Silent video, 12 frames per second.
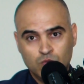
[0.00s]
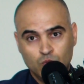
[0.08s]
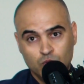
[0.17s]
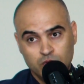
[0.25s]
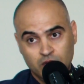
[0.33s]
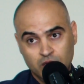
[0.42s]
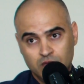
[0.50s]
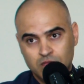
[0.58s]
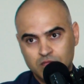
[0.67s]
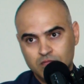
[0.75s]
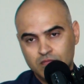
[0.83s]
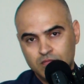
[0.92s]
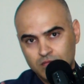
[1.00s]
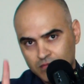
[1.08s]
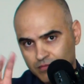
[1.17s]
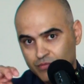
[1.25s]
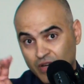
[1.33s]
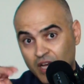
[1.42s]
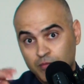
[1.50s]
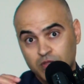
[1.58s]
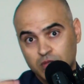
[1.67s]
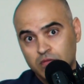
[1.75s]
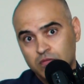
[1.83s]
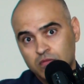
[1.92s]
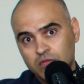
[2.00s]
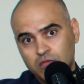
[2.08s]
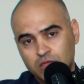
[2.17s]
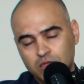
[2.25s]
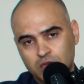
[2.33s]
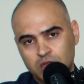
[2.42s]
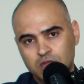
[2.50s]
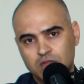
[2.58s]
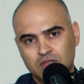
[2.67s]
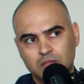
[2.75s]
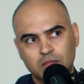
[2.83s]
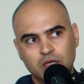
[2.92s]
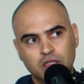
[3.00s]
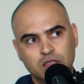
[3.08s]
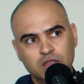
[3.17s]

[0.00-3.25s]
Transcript: or they bribe you with some money.